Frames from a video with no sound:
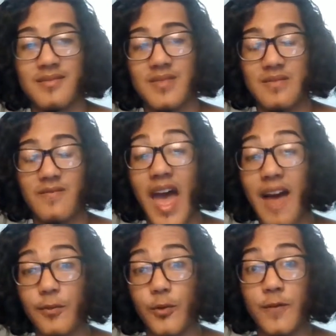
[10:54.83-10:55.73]
have
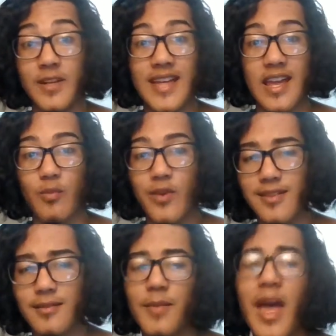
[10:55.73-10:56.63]
Luffy take him with
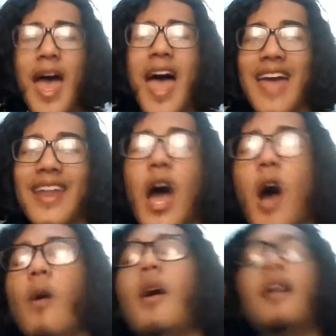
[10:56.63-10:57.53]
him. And
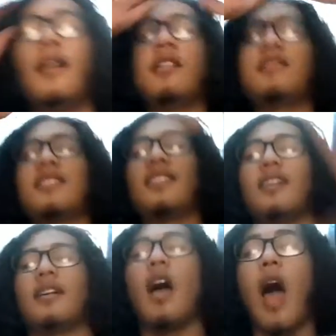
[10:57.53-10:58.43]
now, here's the
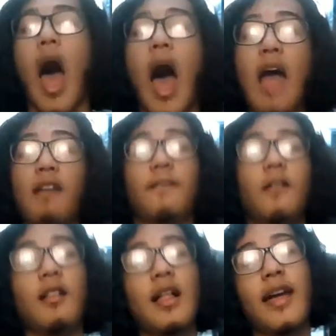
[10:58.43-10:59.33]
thing. I feel
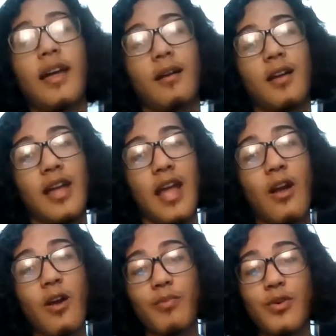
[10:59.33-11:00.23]
like
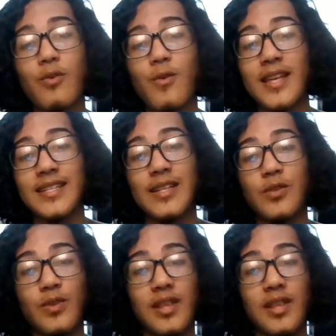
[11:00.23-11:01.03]
Caribou isn't really